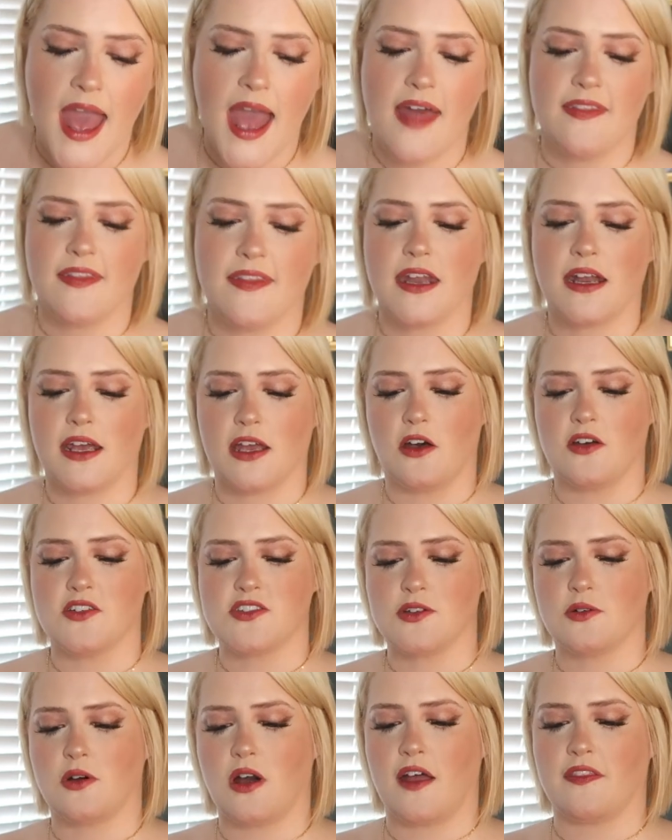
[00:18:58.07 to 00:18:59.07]
And then I
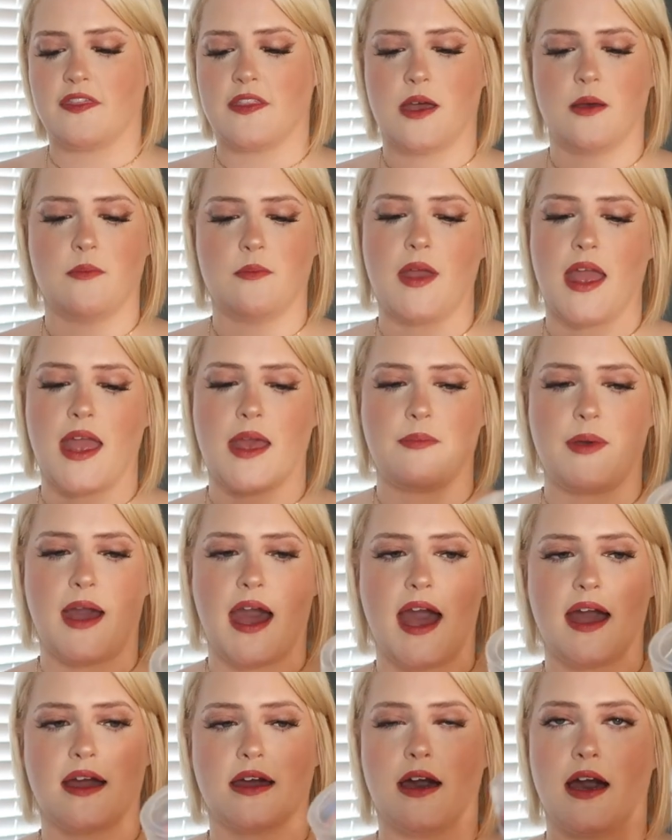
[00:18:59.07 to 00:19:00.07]
also got them a
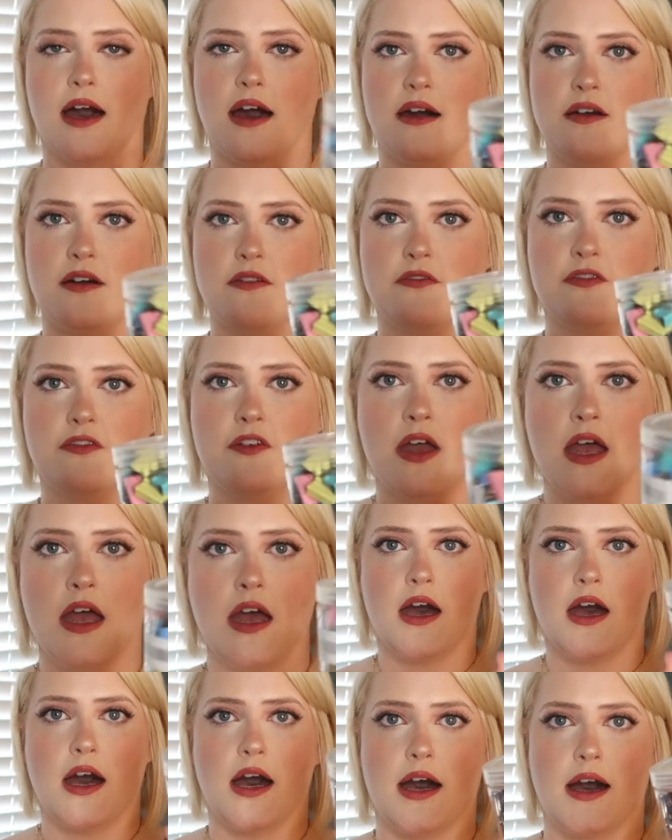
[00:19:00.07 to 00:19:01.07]
pack of
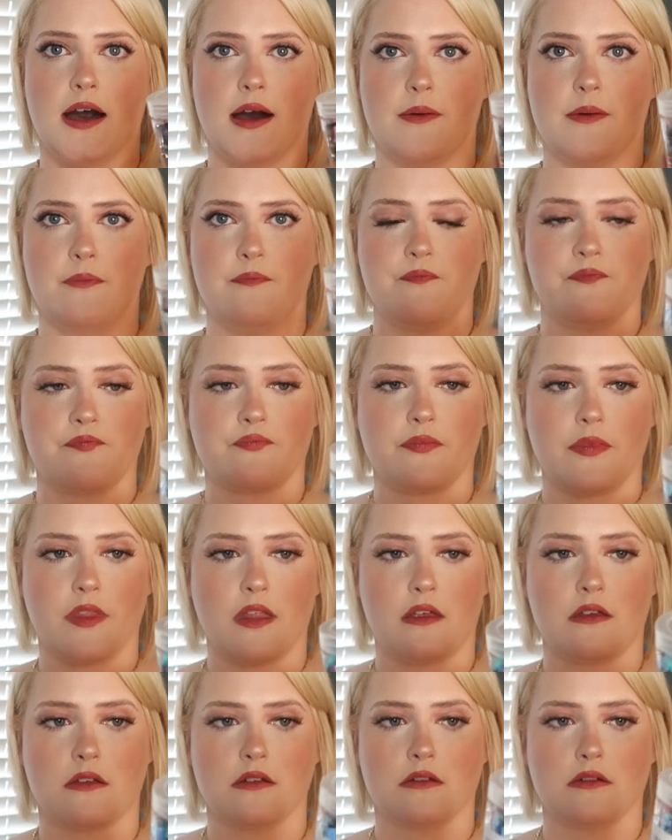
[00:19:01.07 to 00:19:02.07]
um,
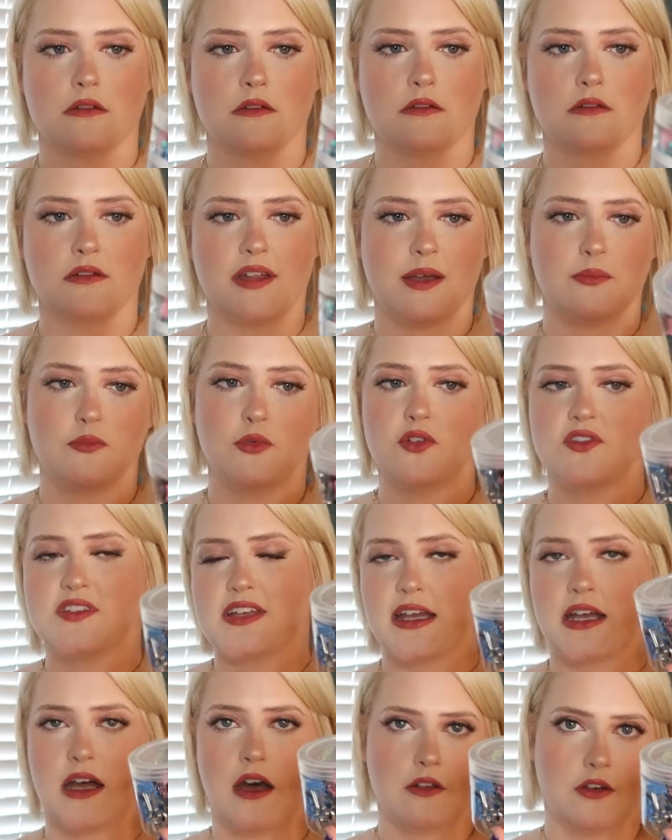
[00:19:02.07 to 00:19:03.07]
like
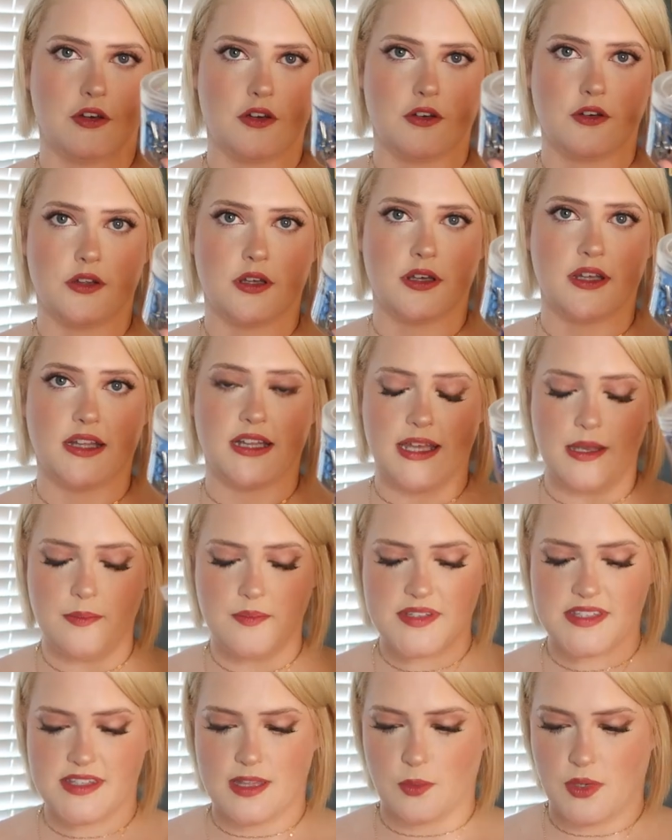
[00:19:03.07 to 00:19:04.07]
multicolored
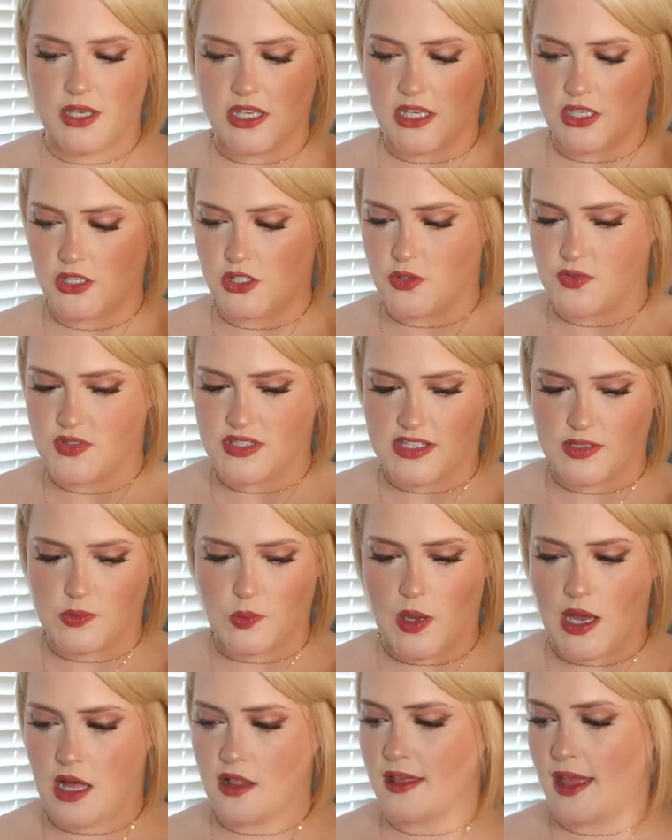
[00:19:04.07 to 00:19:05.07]
clips that we could use as
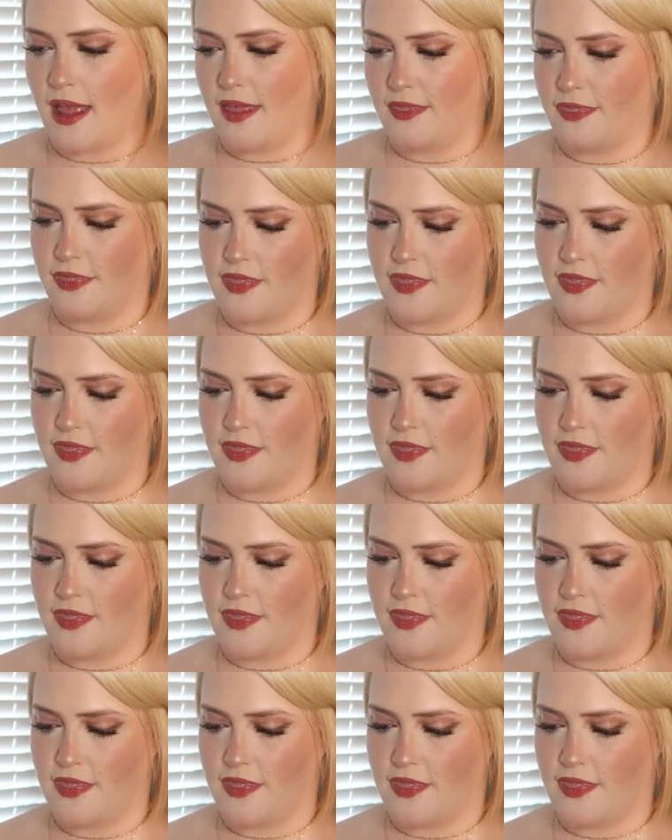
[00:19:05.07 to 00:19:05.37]
well.